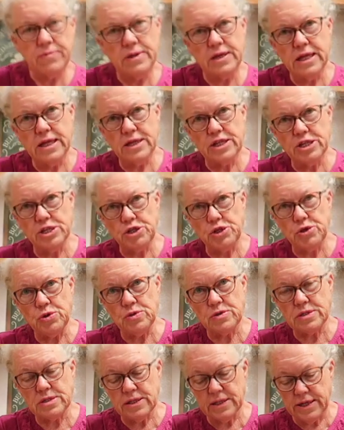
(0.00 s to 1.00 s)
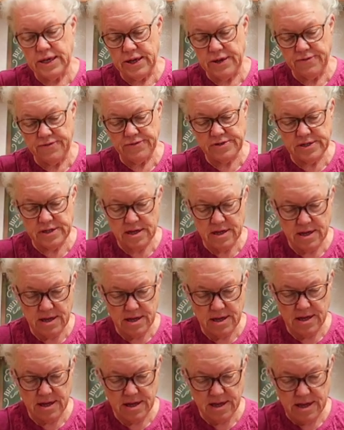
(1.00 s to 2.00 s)
get the 2 sleeves
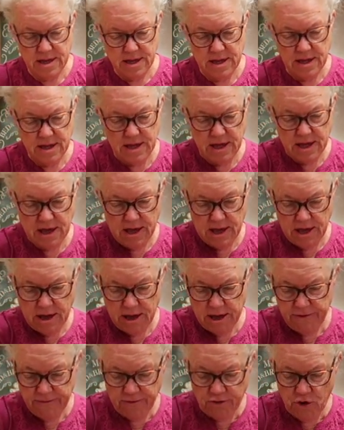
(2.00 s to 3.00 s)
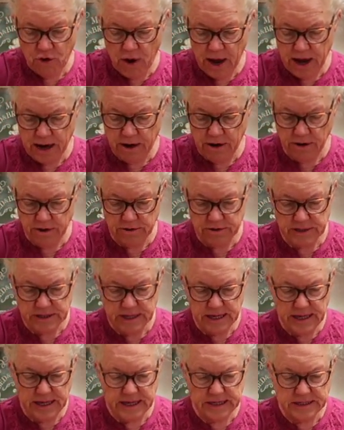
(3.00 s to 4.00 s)
of crackers
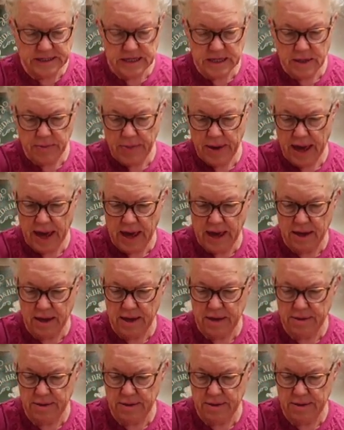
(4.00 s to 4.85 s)
into the bag.